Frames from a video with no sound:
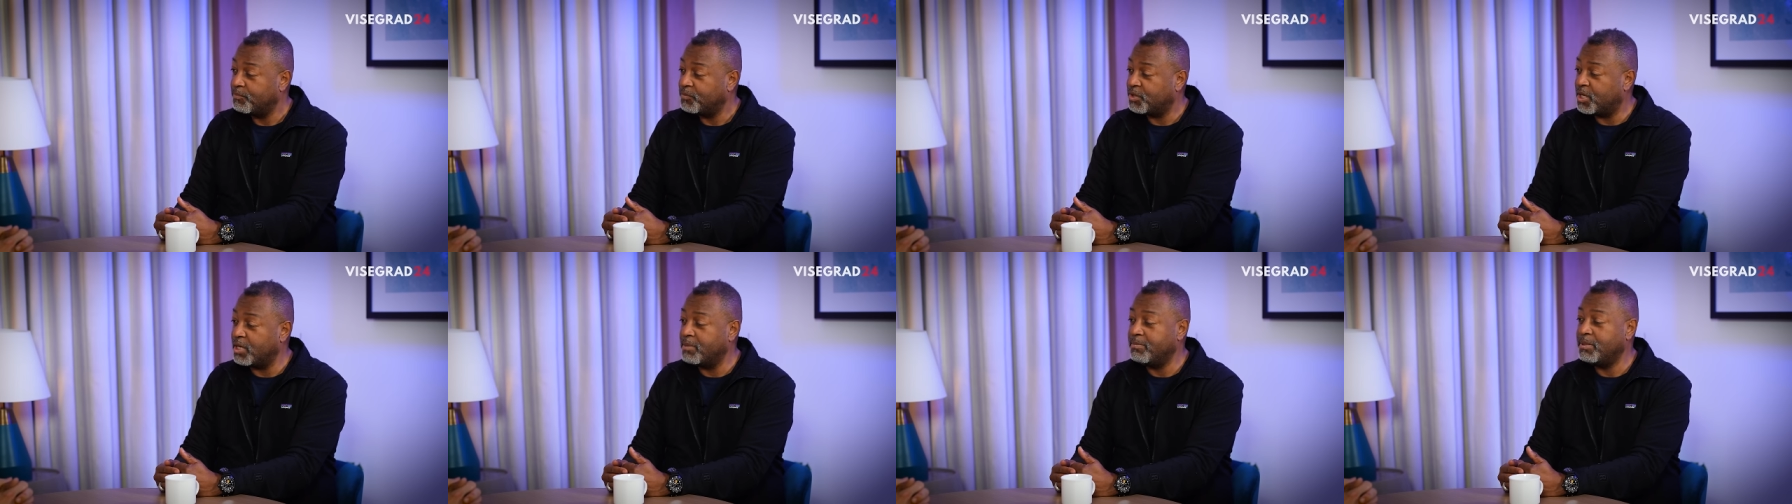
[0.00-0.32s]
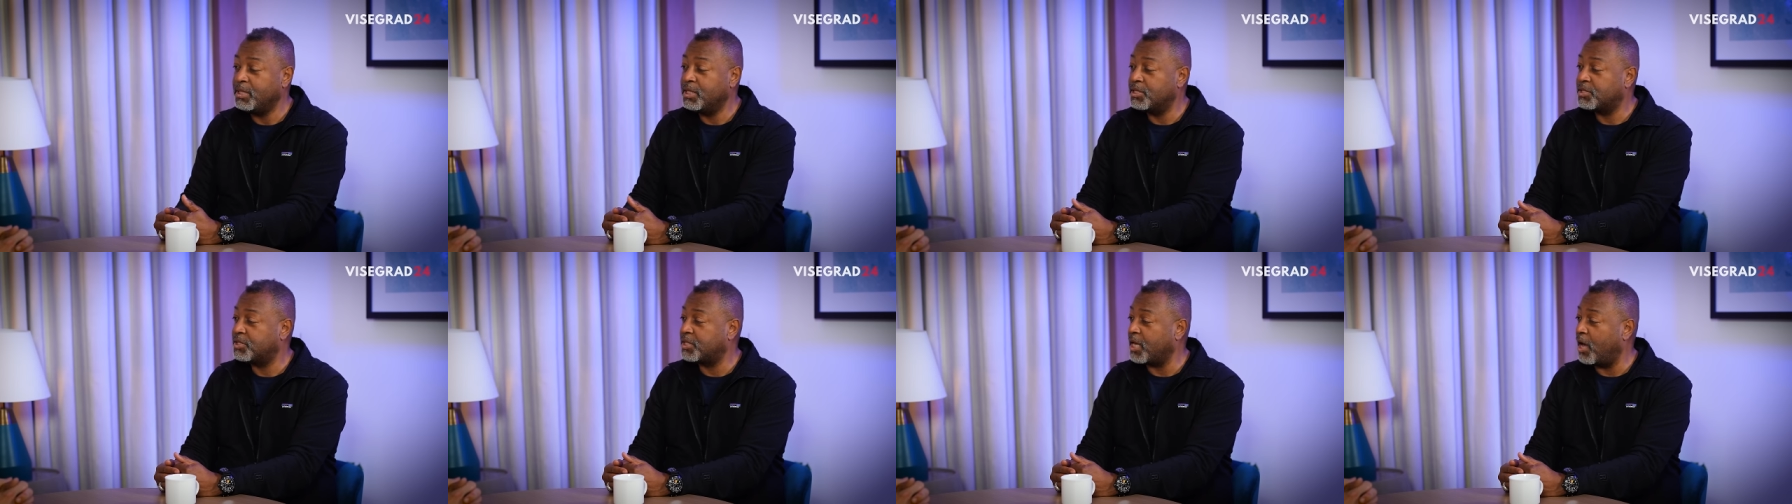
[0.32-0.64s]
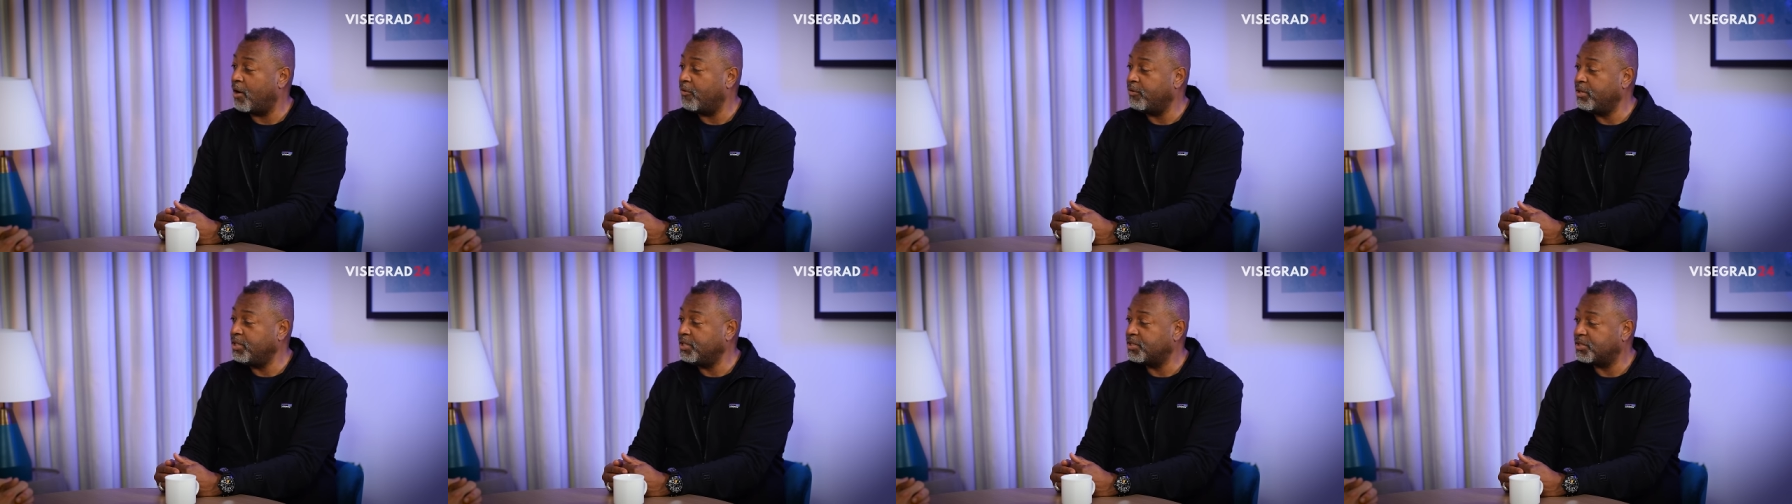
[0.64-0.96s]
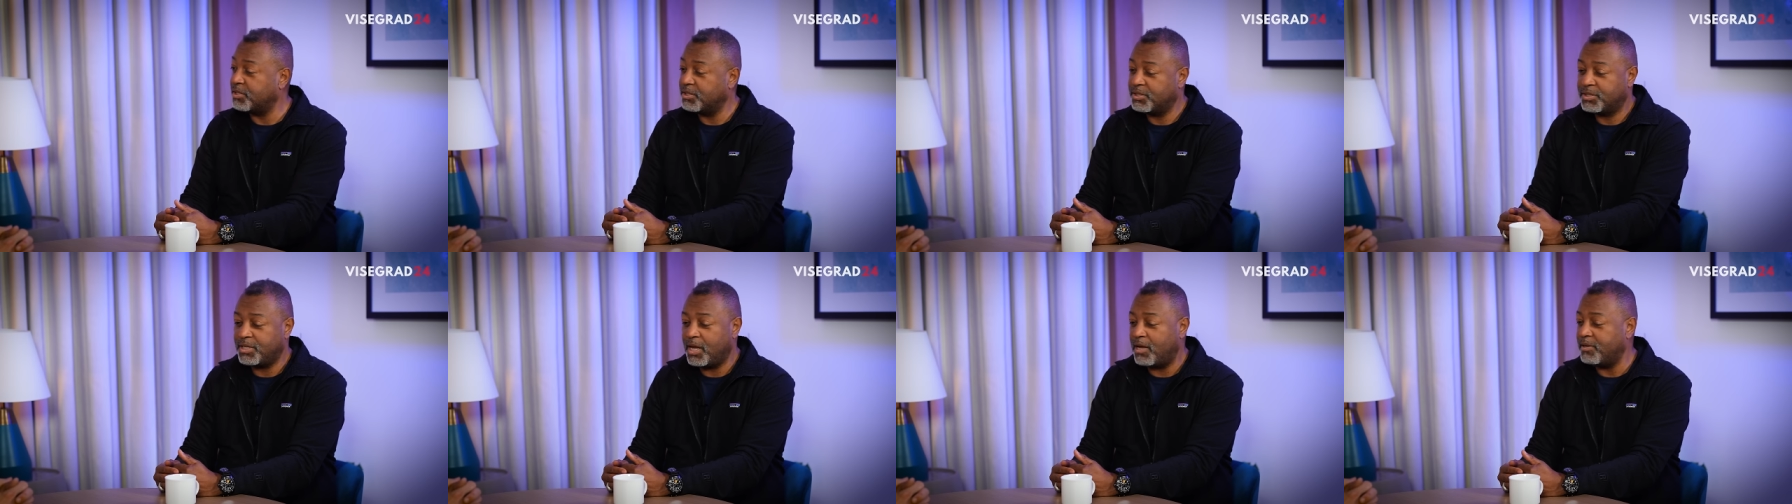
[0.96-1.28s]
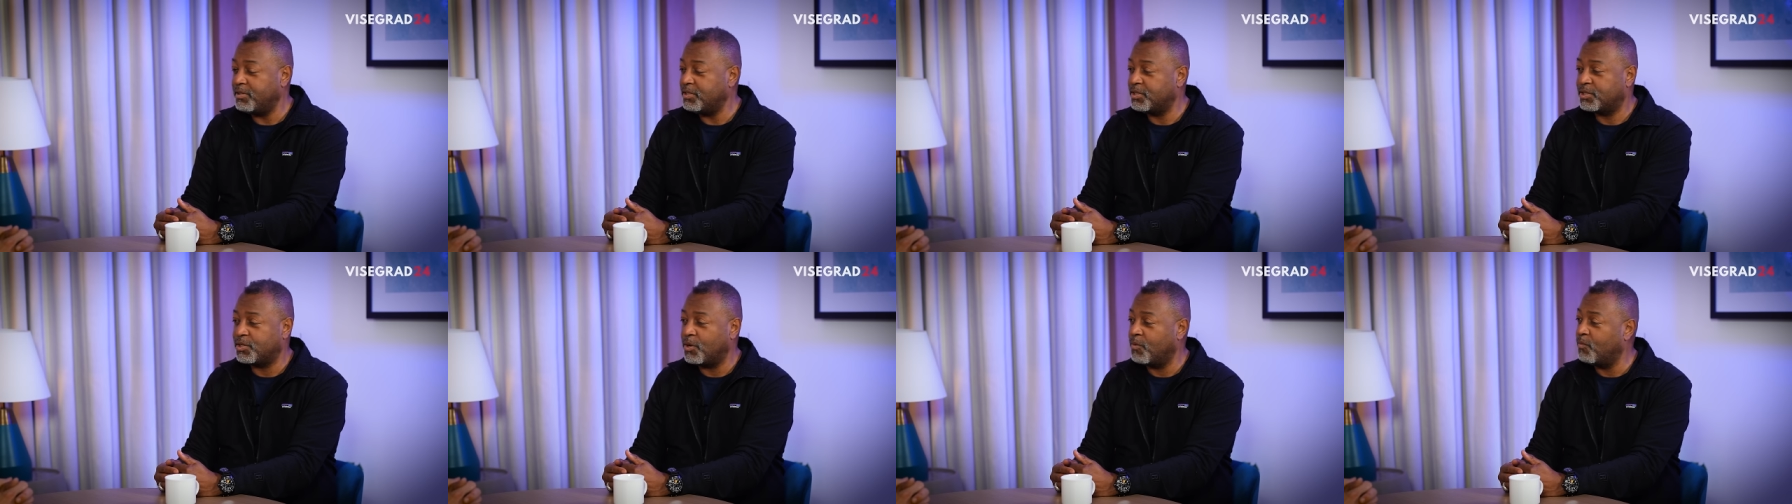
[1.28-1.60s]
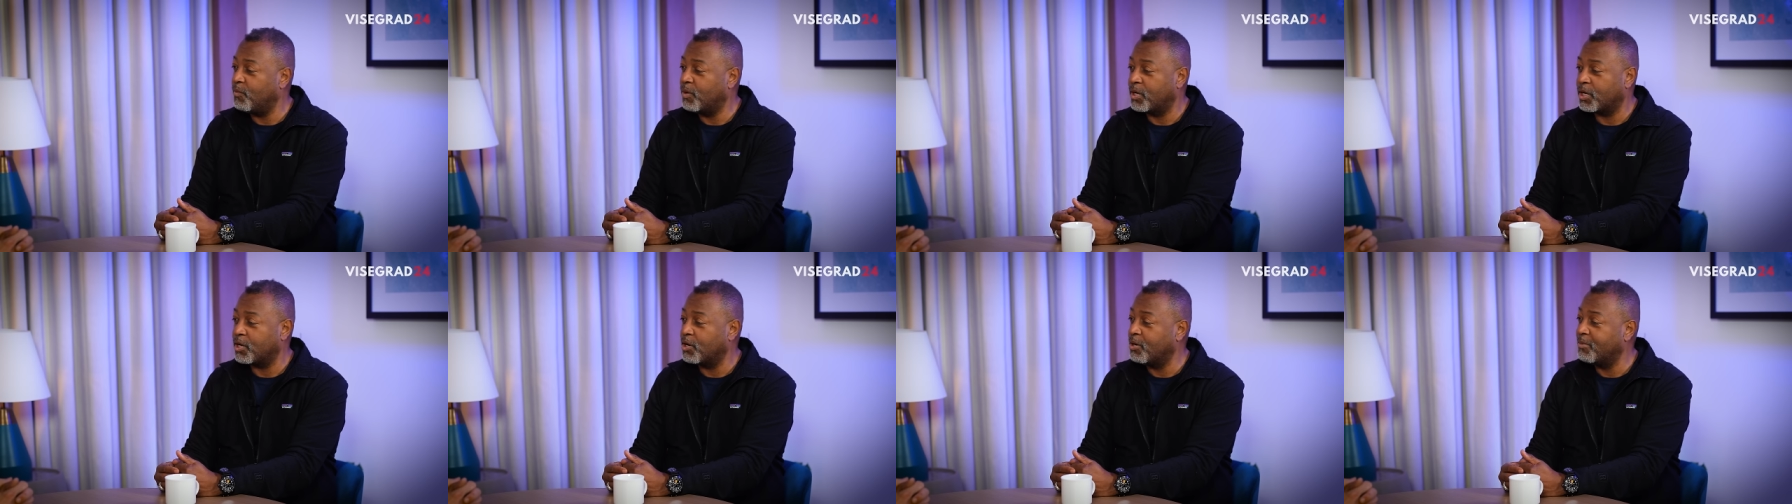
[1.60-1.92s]
Can it be the Saudis? The Saudis
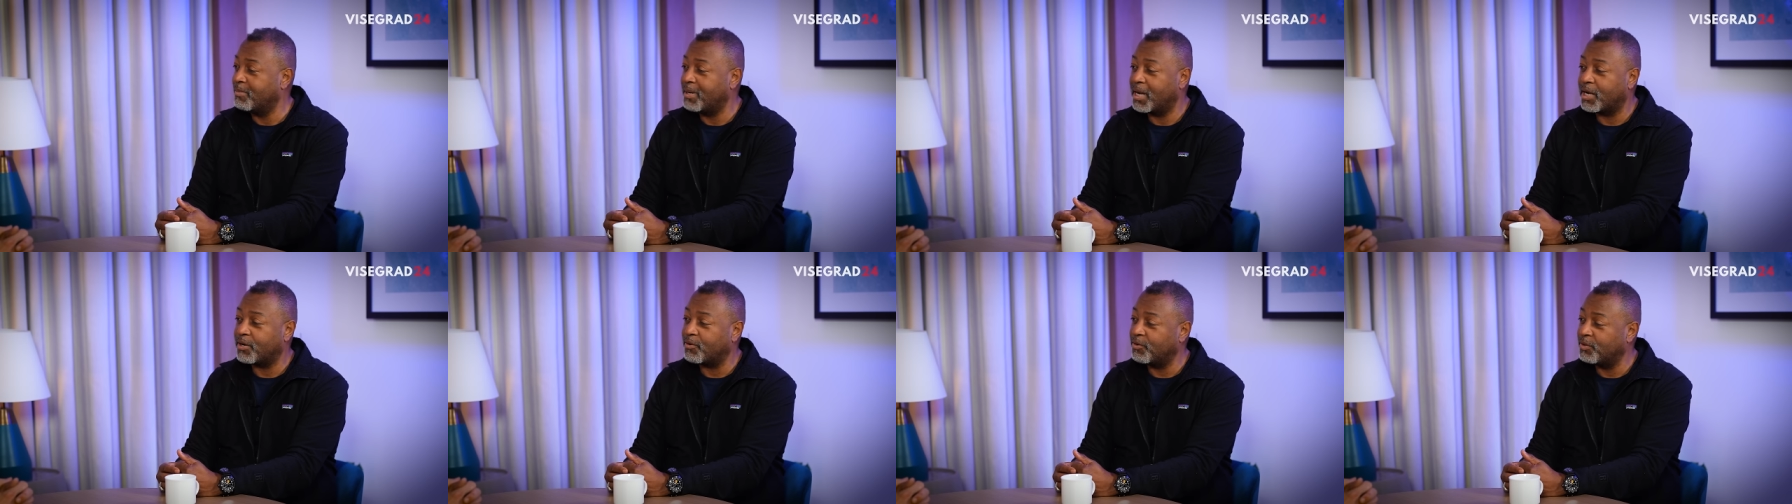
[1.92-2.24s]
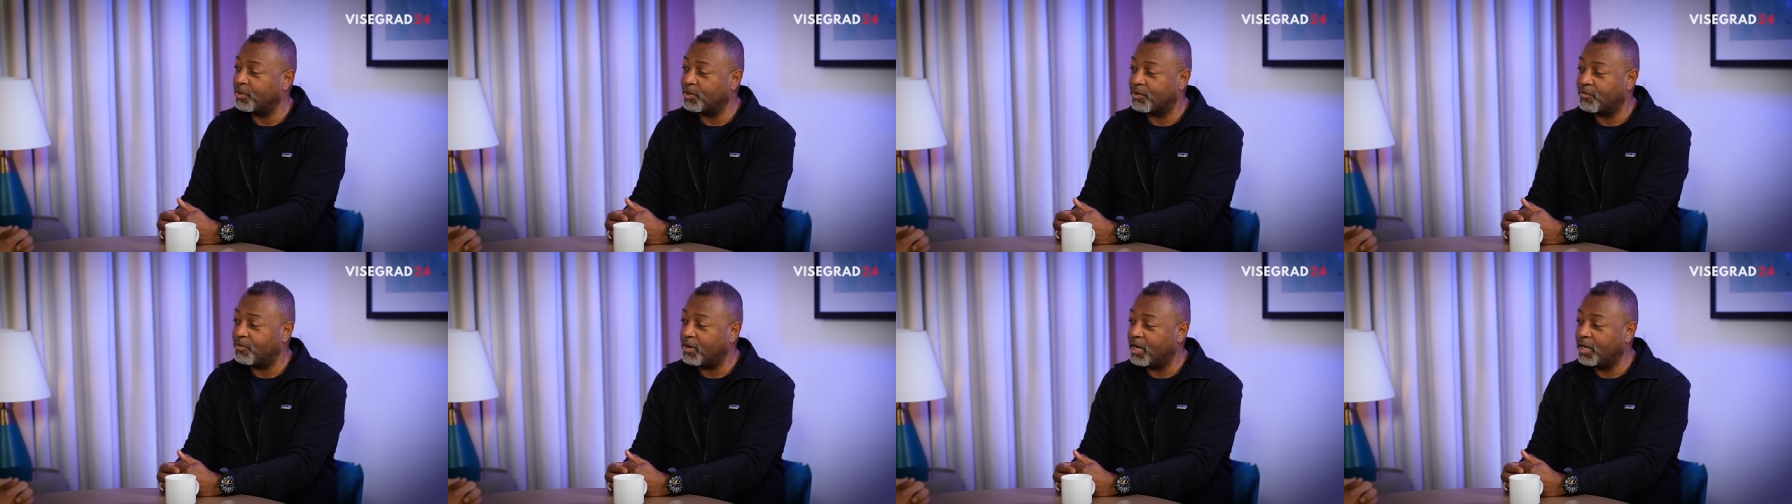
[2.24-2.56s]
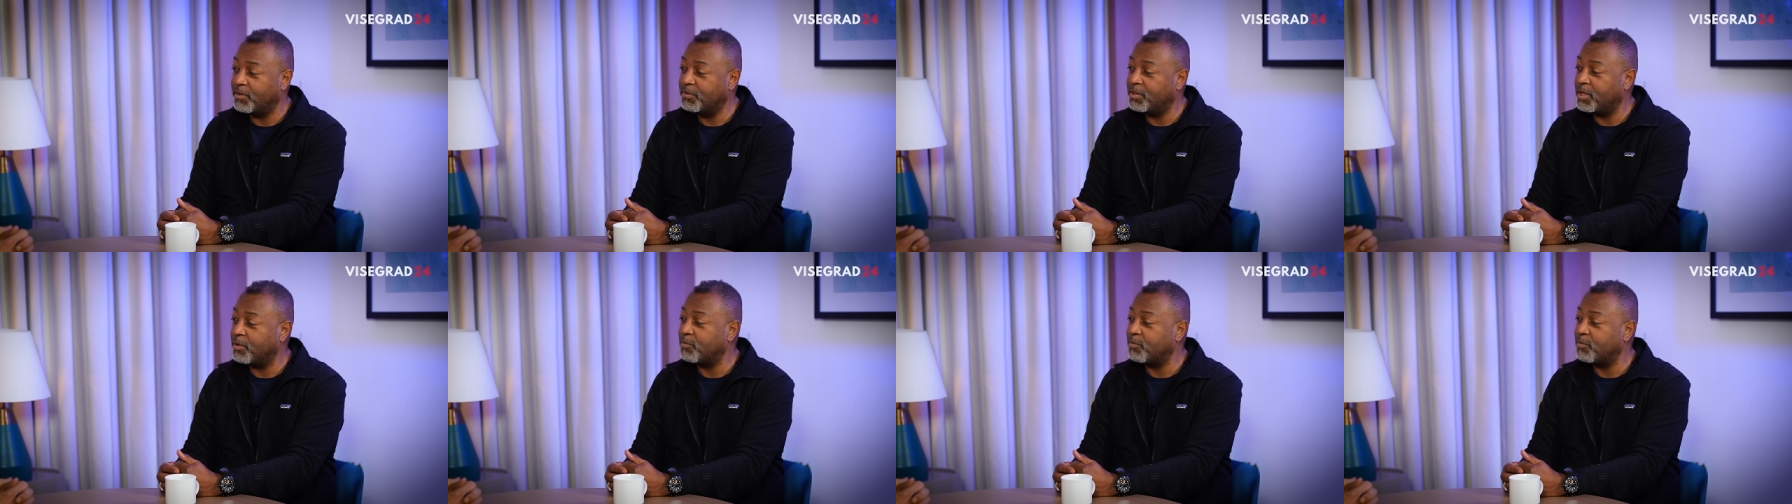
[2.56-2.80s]
don't want to go back on the ground.